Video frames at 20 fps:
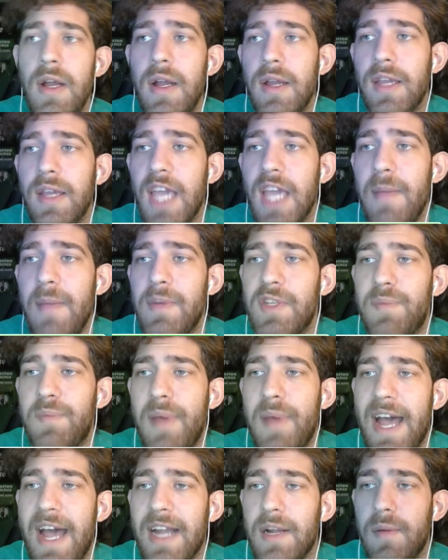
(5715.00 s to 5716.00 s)
Game is
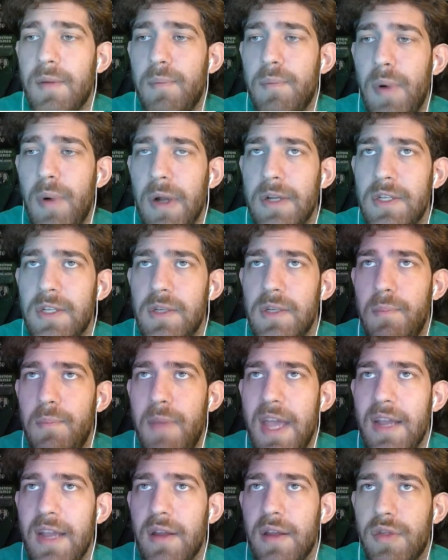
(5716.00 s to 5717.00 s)
back. Bucks
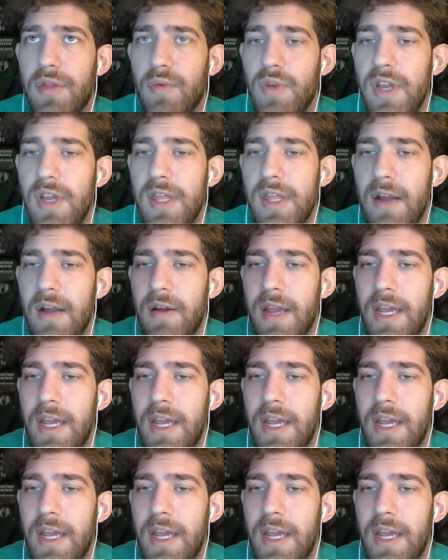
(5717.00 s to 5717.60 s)
make a three there.